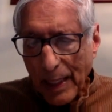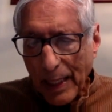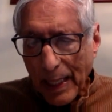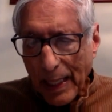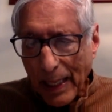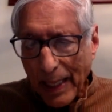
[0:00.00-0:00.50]

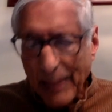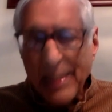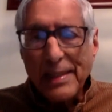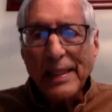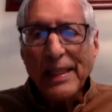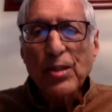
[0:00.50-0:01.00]
and the
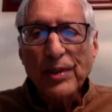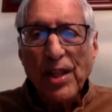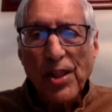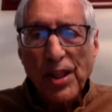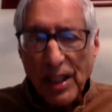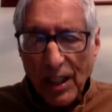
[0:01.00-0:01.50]
Sikhs were the
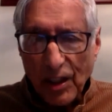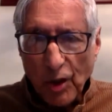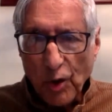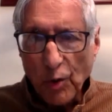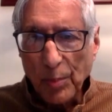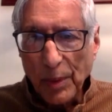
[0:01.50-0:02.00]
third
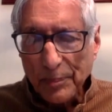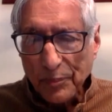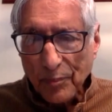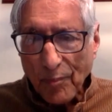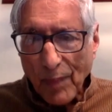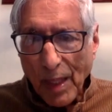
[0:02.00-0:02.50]
group.
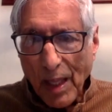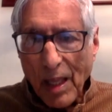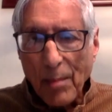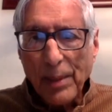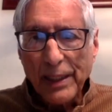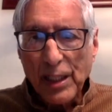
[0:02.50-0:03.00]

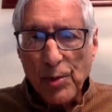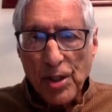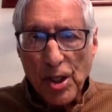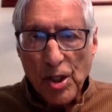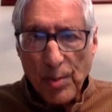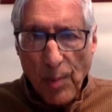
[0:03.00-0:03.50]
But it was
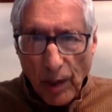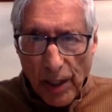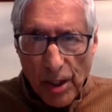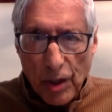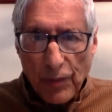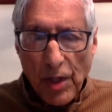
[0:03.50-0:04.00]
the
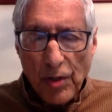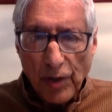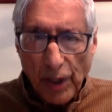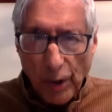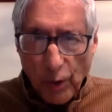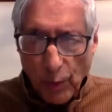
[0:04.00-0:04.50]
smallest of the
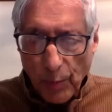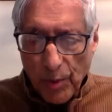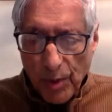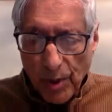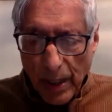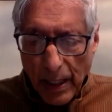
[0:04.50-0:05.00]
three
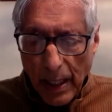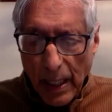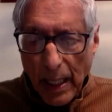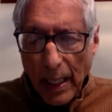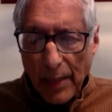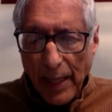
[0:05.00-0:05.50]
groups
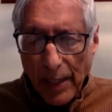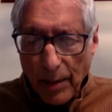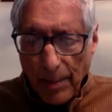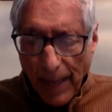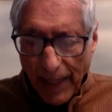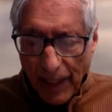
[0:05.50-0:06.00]
that
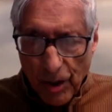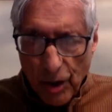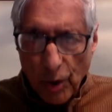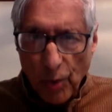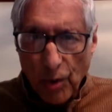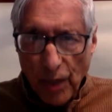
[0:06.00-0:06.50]

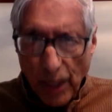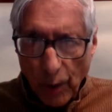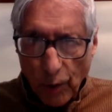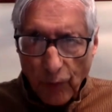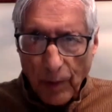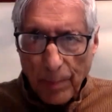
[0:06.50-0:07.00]
managed to take
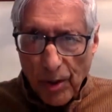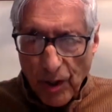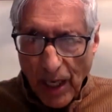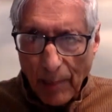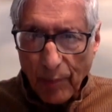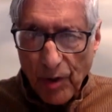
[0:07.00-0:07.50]
over
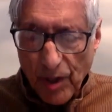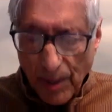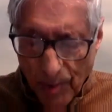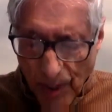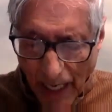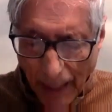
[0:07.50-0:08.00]
Punjab for
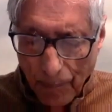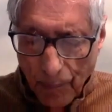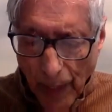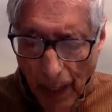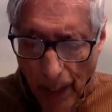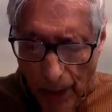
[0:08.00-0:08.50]
some time.
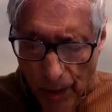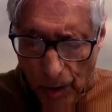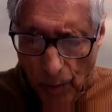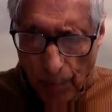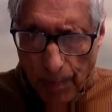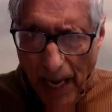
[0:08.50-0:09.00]

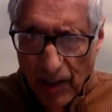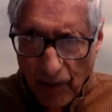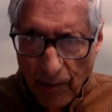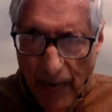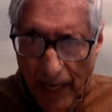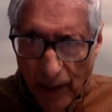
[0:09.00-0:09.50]
So part of
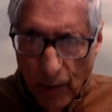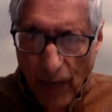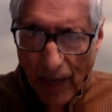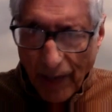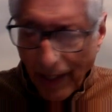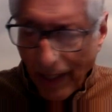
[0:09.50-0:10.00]
my
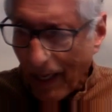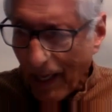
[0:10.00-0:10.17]
inquiry